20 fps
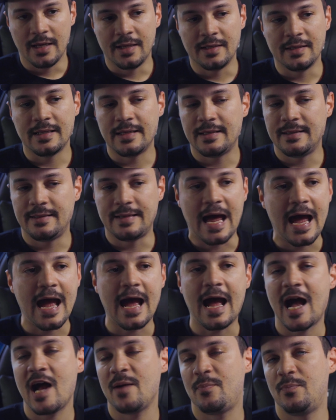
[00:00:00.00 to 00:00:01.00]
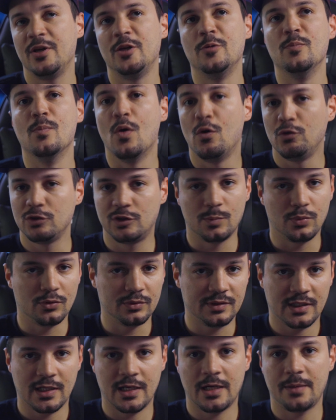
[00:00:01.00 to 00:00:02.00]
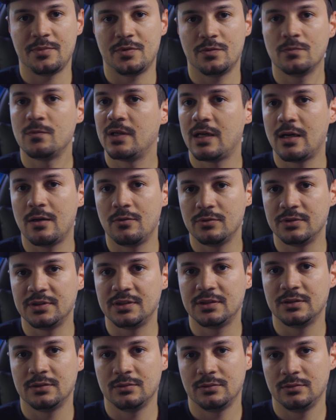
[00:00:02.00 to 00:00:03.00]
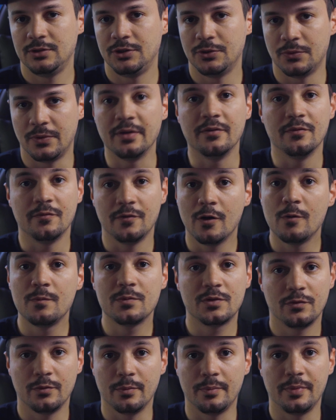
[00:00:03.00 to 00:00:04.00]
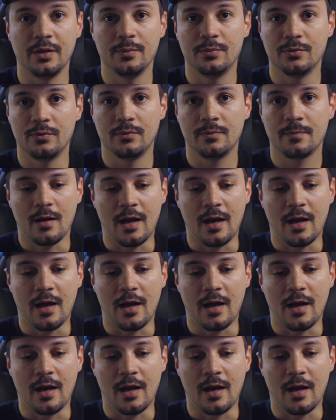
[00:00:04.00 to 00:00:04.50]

And that happened multiple times when I was doing films for people.